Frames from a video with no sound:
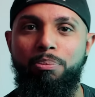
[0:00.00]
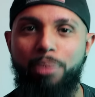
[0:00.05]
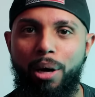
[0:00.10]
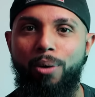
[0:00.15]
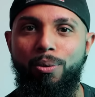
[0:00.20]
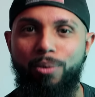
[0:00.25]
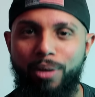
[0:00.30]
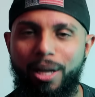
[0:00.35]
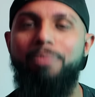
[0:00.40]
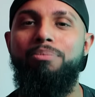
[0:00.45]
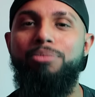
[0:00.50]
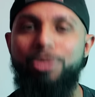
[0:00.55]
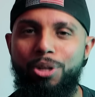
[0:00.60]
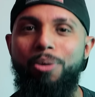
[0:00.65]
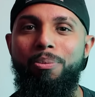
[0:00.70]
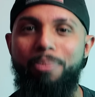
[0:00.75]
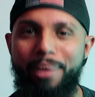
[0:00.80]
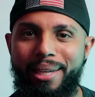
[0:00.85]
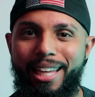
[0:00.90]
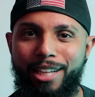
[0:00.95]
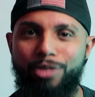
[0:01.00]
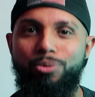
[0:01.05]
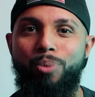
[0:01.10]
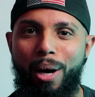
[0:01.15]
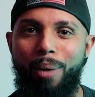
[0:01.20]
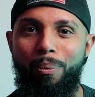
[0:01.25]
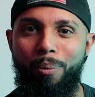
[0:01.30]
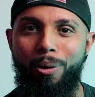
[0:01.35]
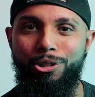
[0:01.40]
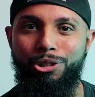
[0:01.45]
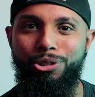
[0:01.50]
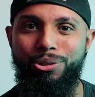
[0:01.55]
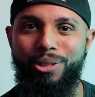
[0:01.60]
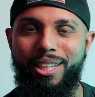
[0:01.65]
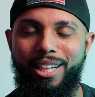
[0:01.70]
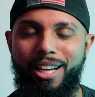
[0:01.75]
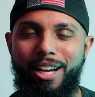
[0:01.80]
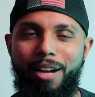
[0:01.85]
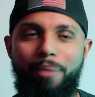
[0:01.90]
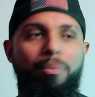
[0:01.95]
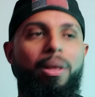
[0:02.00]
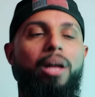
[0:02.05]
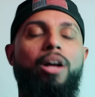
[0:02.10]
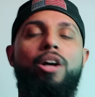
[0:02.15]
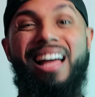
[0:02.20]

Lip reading: bro. Come to me. That's where I want you to come.